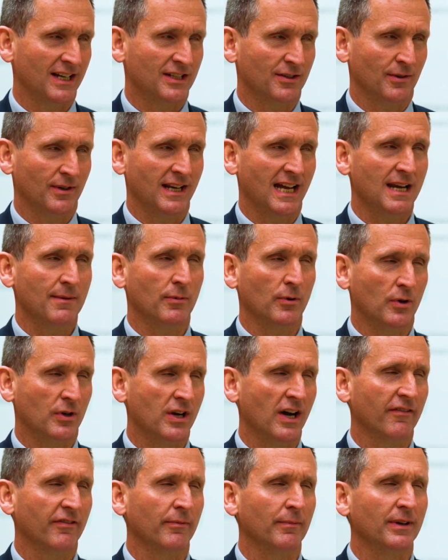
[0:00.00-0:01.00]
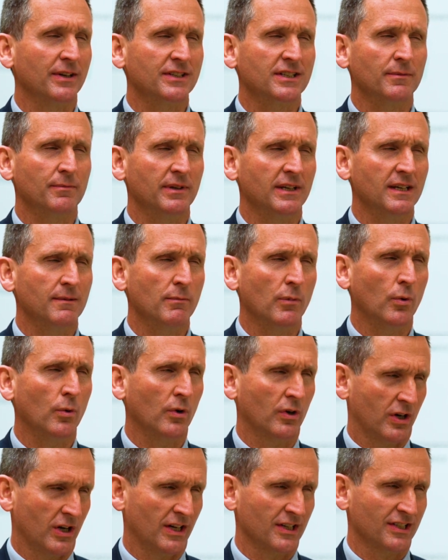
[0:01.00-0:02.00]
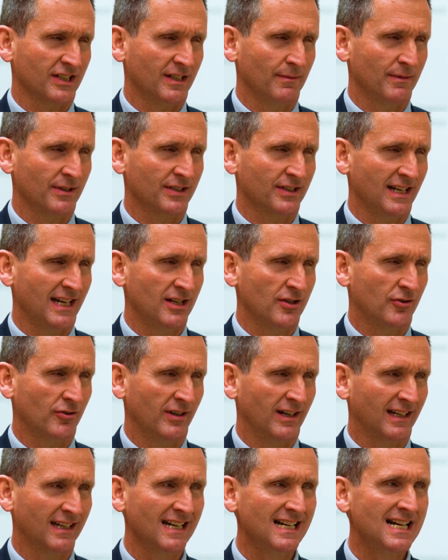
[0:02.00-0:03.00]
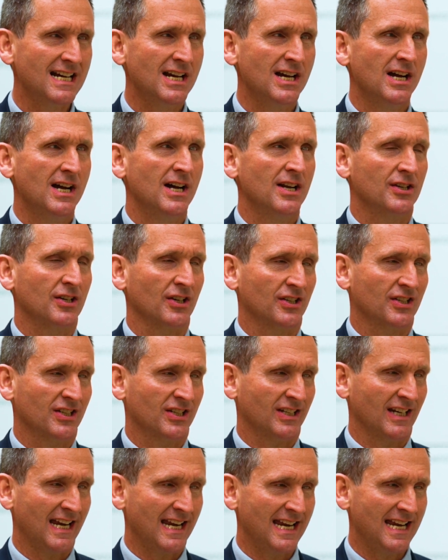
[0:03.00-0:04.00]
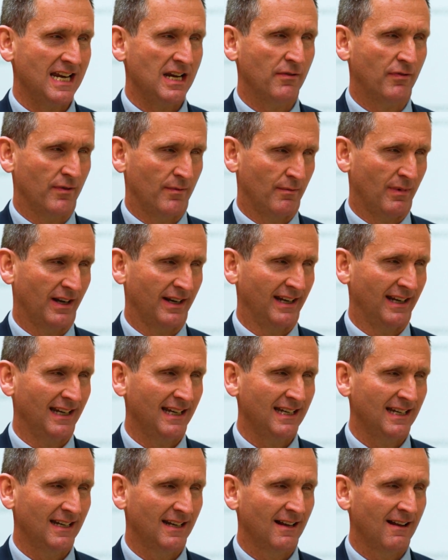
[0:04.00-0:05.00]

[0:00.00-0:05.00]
to enable government to be more customer centric, to save money